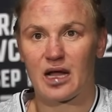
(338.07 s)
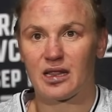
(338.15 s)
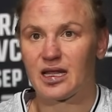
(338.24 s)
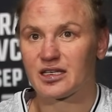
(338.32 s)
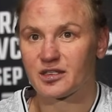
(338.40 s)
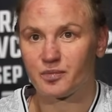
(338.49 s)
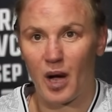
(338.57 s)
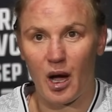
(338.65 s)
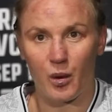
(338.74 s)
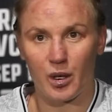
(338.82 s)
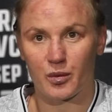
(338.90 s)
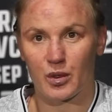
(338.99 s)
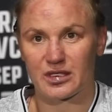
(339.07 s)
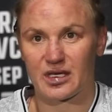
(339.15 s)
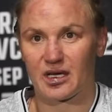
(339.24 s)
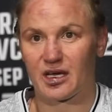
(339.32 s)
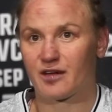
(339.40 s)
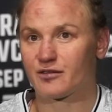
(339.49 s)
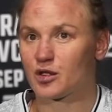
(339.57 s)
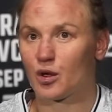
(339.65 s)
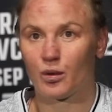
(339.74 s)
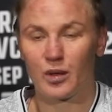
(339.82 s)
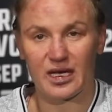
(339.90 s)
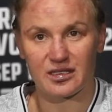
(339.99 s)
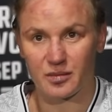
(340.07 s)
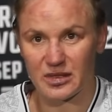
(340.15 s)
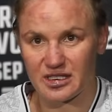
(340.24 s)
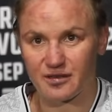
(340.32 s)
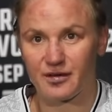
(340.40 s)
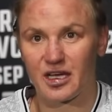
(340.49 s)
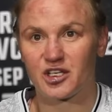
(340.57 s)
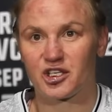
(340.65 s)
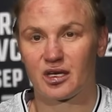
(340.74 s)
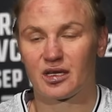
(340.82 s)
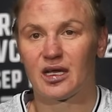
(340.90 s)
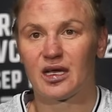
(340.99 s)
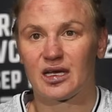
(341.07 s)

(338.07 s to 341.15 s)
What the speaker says: less power what I have, no less motivation.